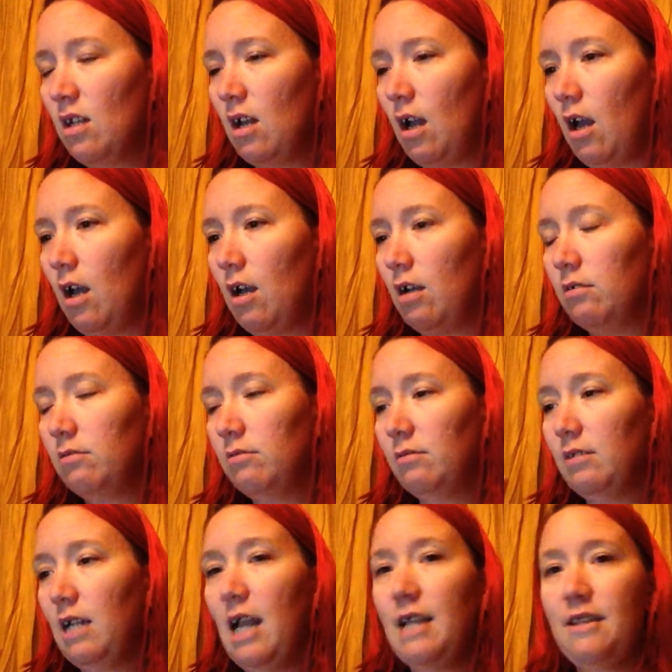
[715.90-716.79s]

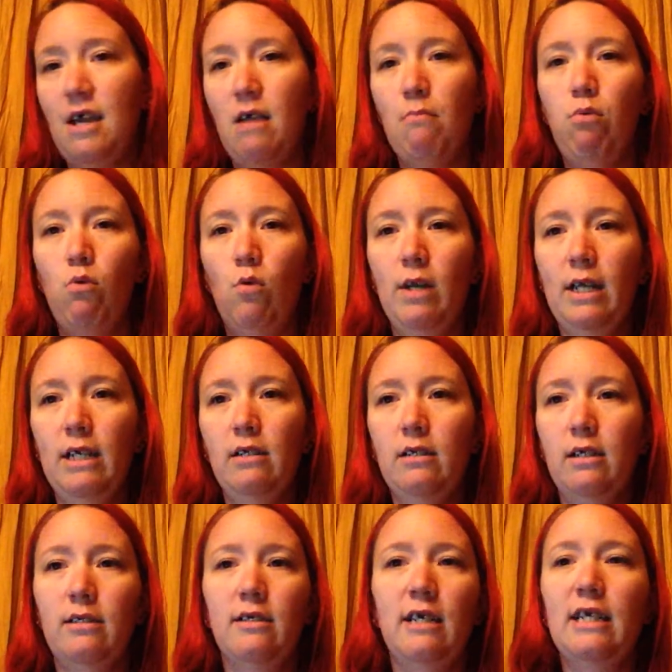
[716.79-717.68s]
At that point,
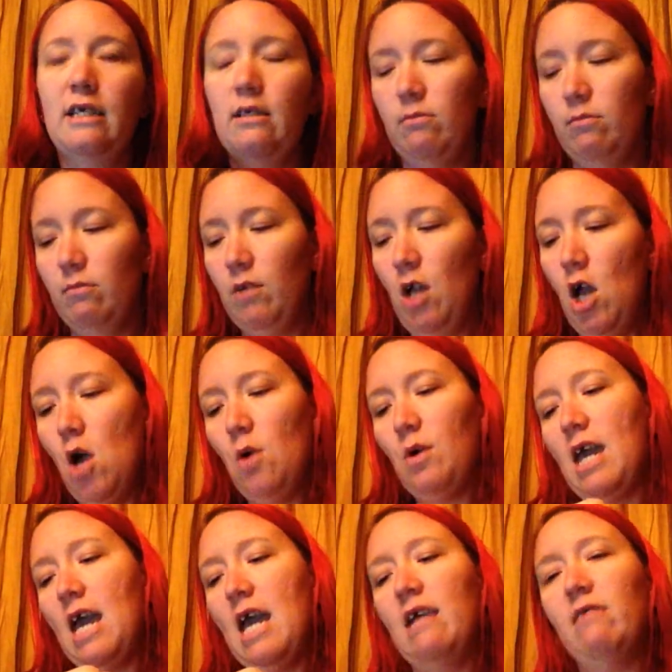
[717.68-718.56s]
it's like,
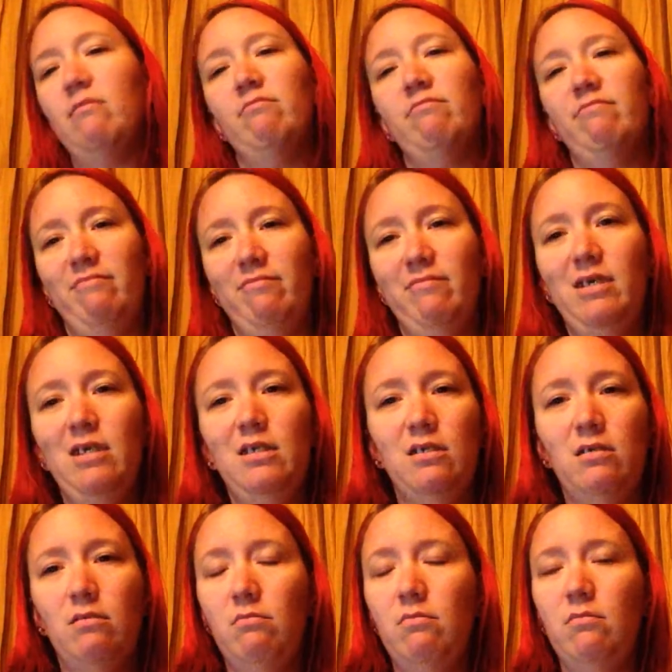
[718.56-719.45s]
okay,
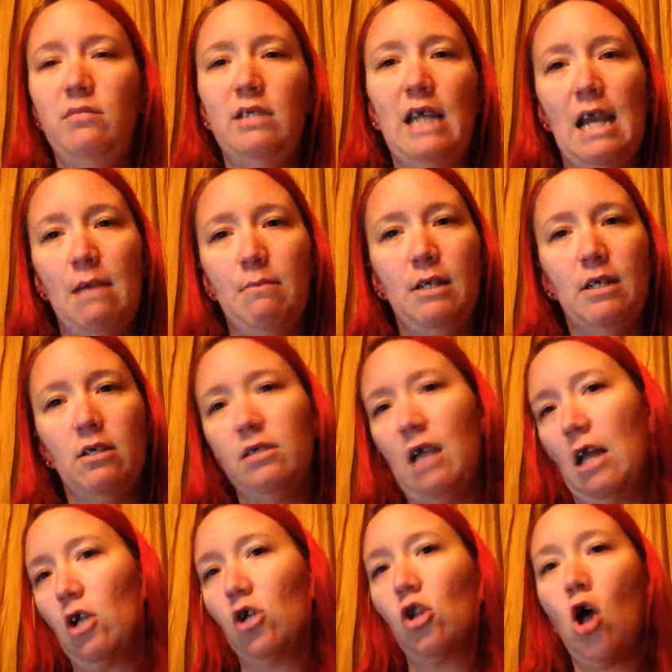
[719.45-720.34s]
it's damn near
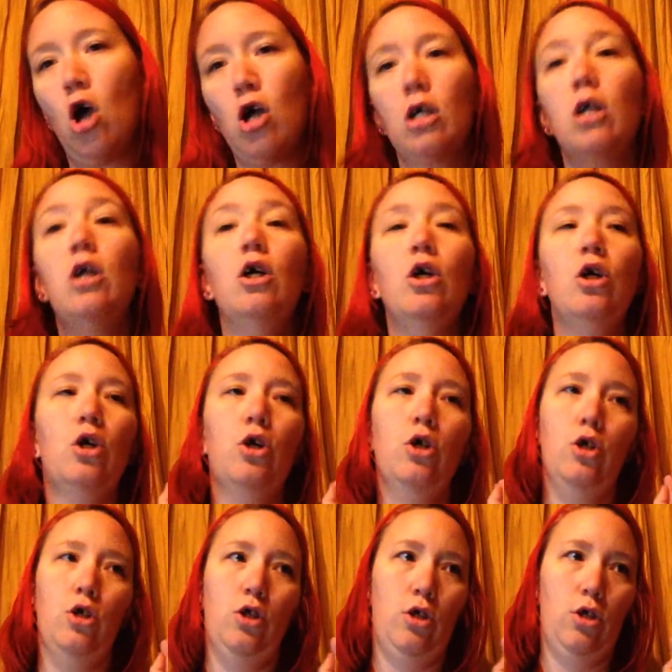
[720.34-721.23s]
10 o'clock.
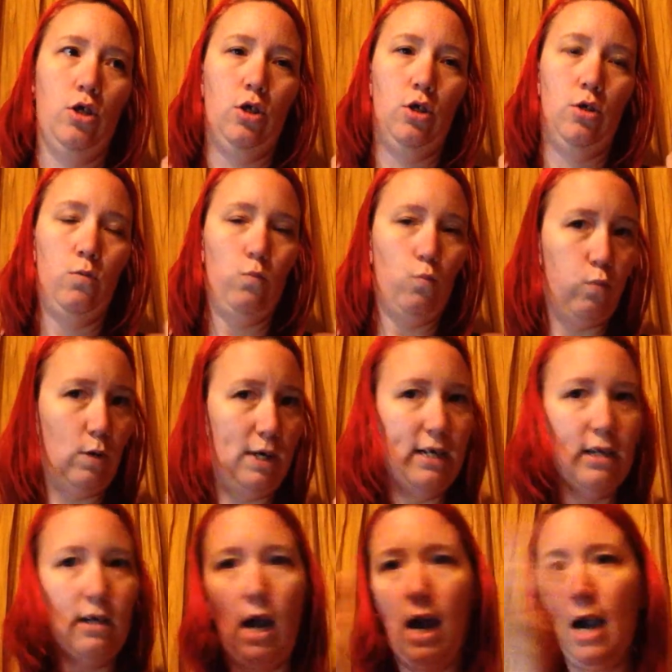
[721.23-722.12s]

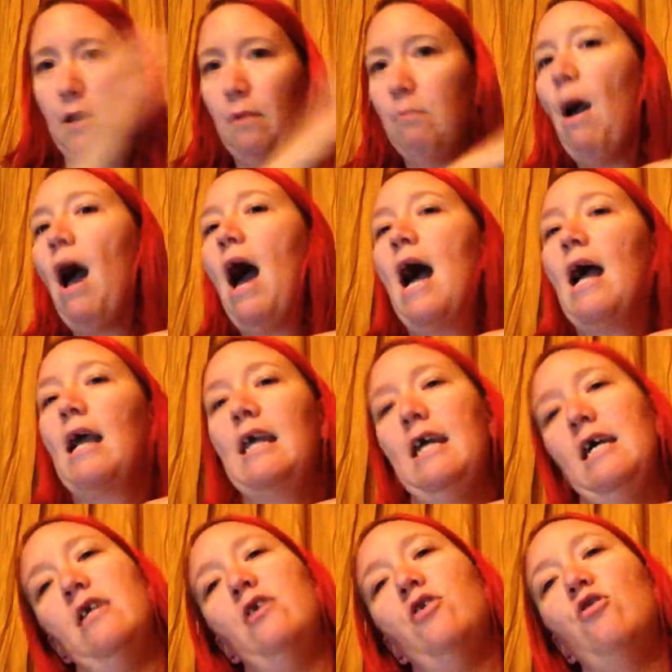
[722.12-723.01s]
We got a pack
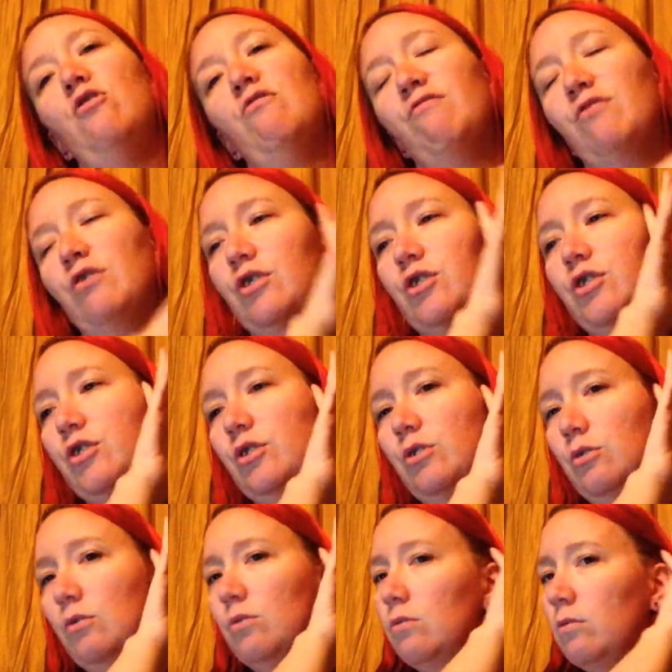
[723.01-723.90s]
headed over
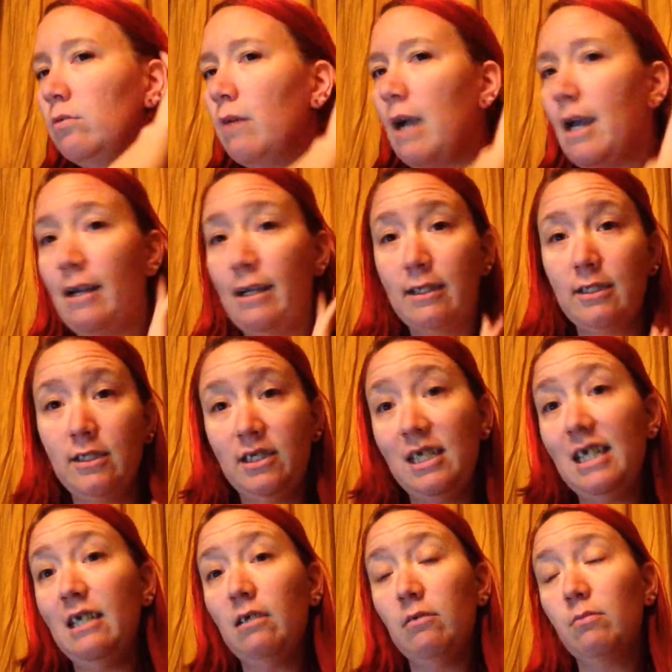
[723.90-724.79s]
to
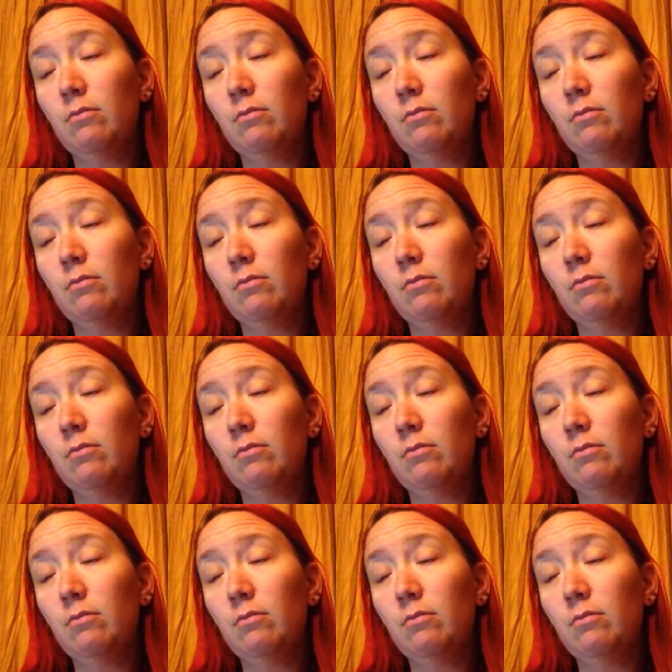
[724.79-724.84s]
NXT.